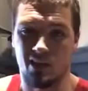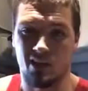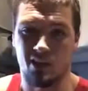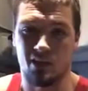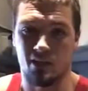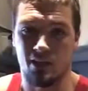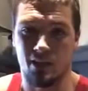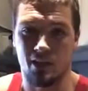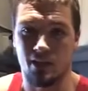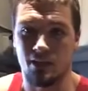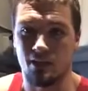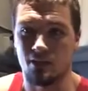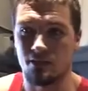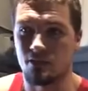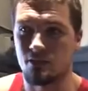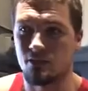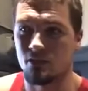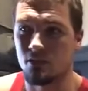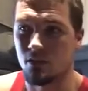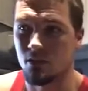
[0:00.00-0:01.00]
100
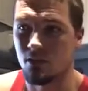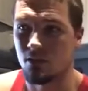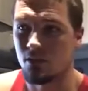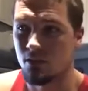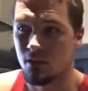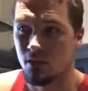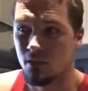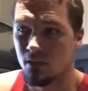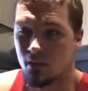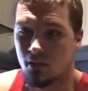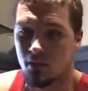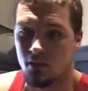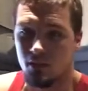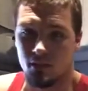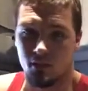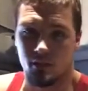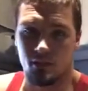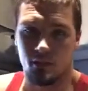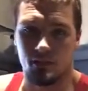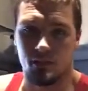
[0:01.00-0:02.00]
gallons,
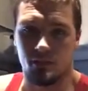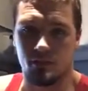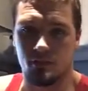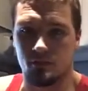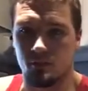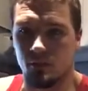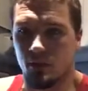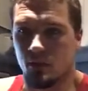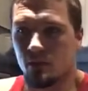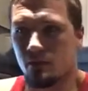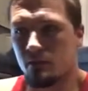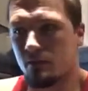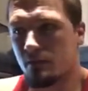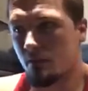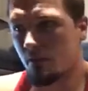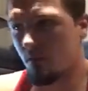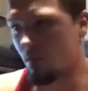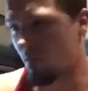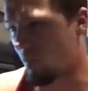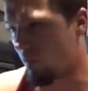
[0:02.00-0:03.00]
He's about,
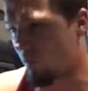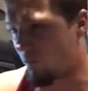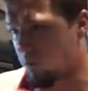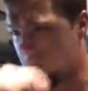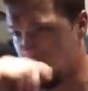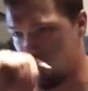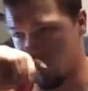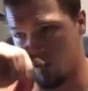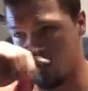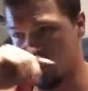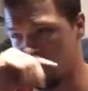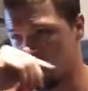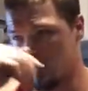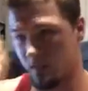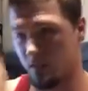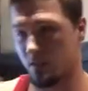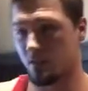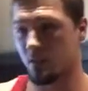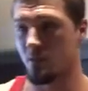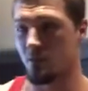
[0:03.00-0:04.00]

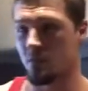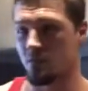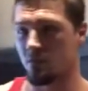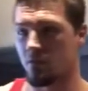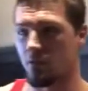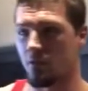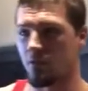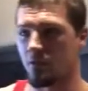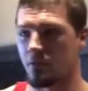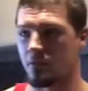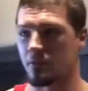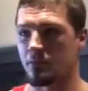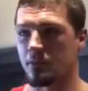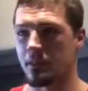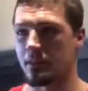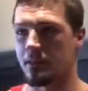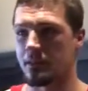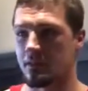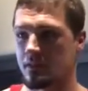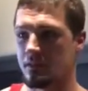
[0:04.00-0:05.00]
he's almost full
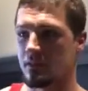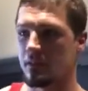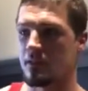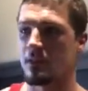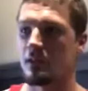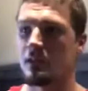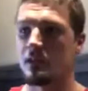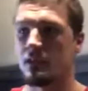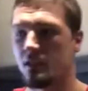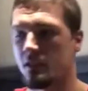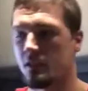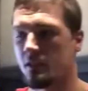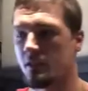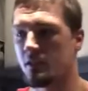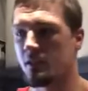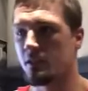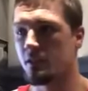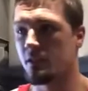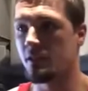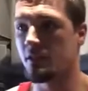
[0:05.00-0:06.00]
anyway,
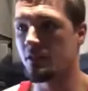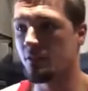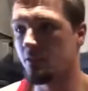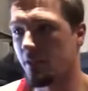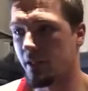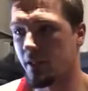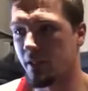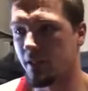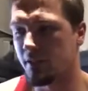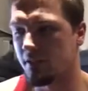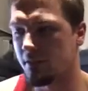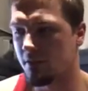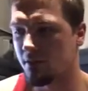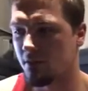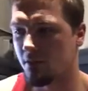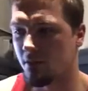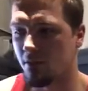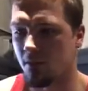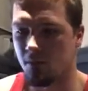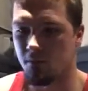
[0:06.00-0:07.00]
either way,
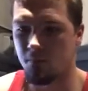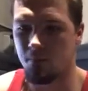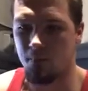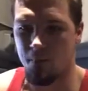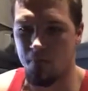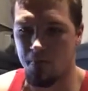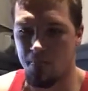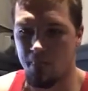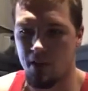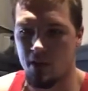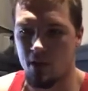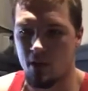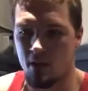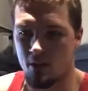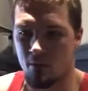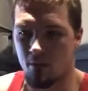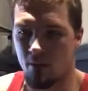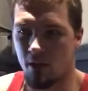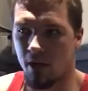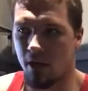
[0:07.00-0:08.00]
so.
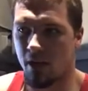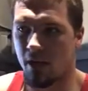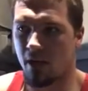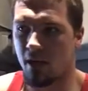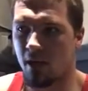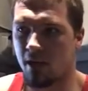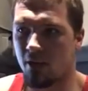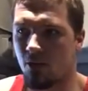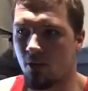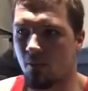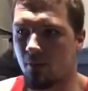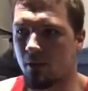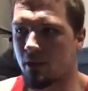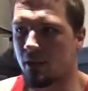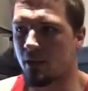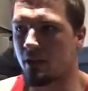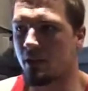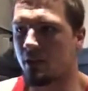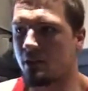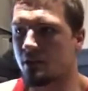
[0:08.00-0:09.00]
But I normally
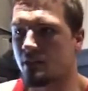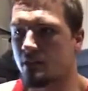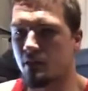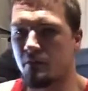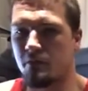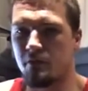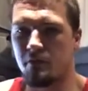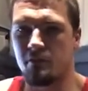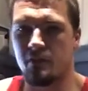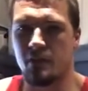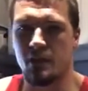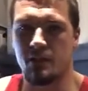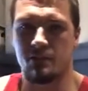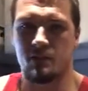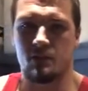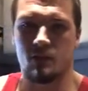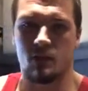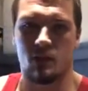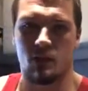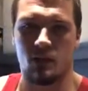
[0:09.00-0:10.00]
get like 75
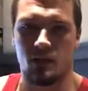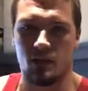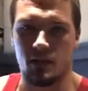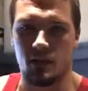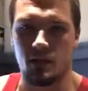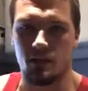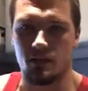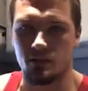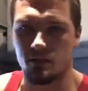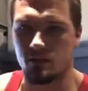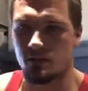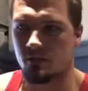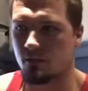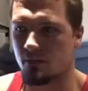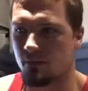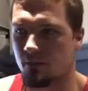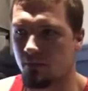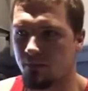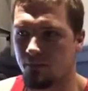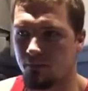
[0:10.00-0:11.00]
to 100 gallons.
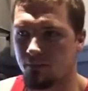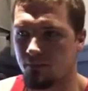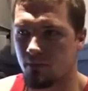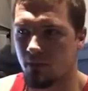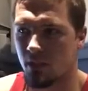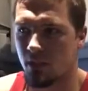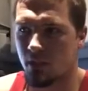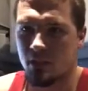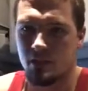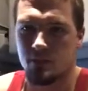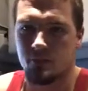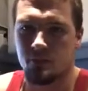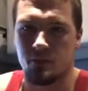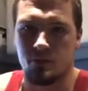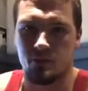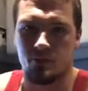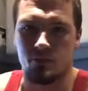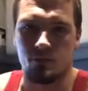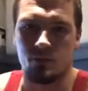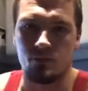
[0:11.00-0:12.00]
That gets me
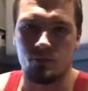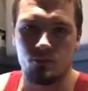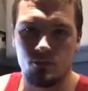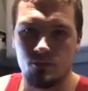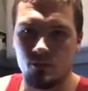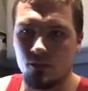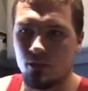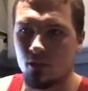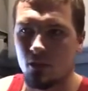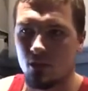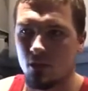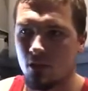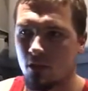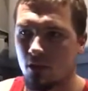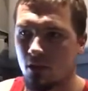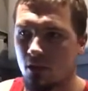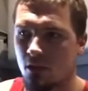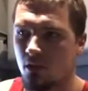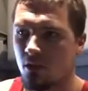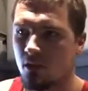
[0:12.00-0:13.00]
through
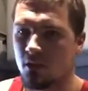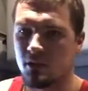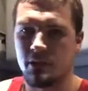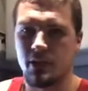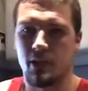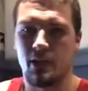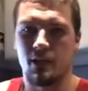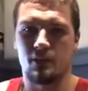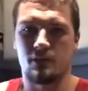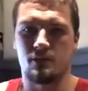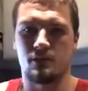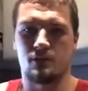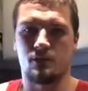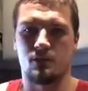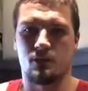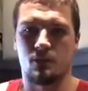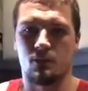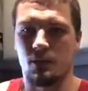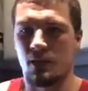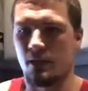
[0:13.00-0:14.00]
a day or
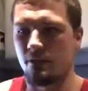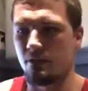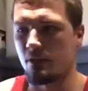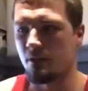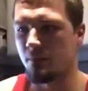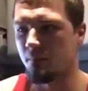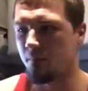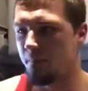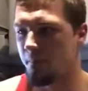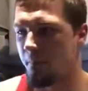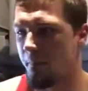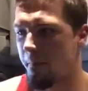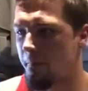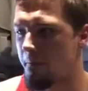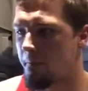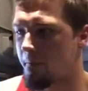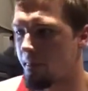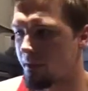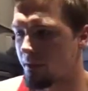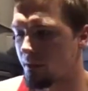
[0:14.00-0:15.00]
two or whatever,
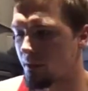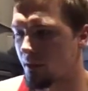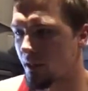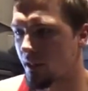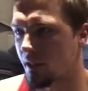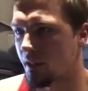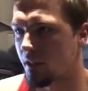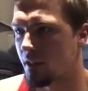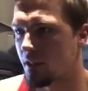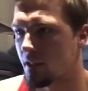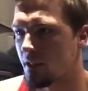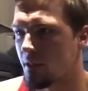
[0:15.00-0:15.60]
okay?